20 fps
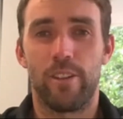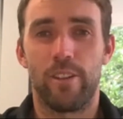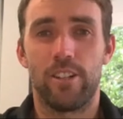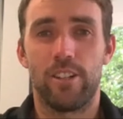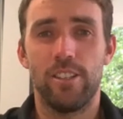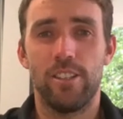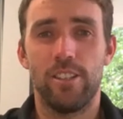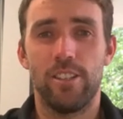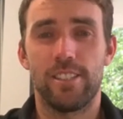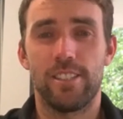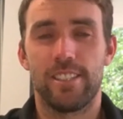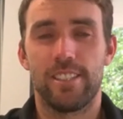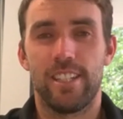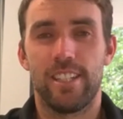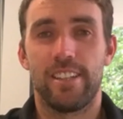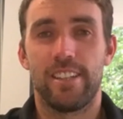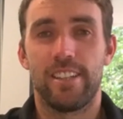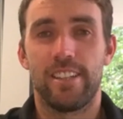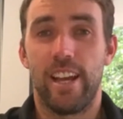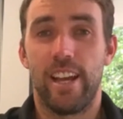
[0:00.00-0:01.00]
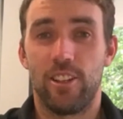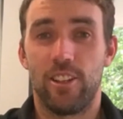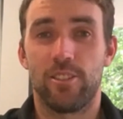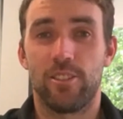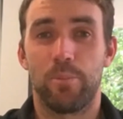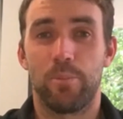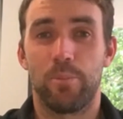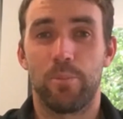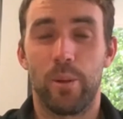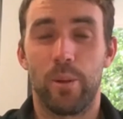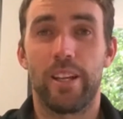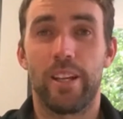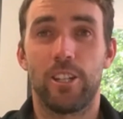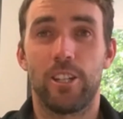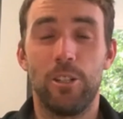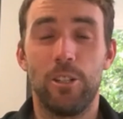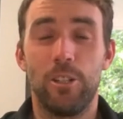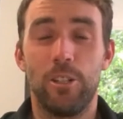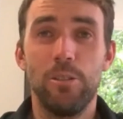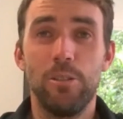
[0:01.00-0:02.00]
records, they look pretty
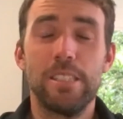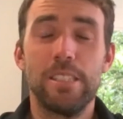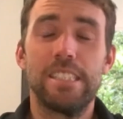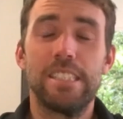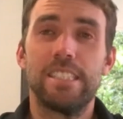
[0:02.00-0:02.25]
cool.